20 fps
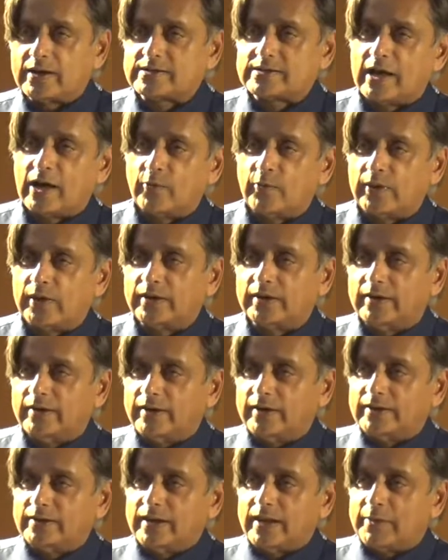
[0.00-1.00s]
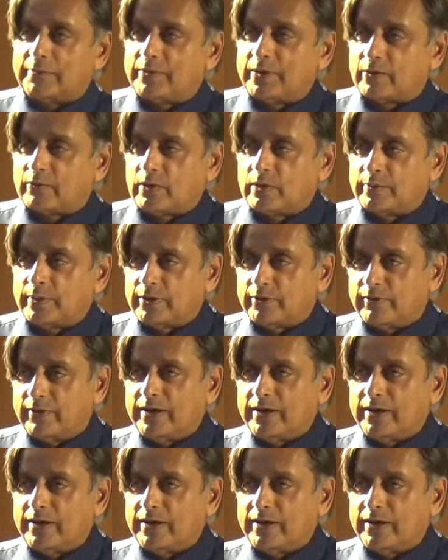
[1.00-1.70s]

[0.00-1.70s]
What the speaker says: as now we're hearing the epic will be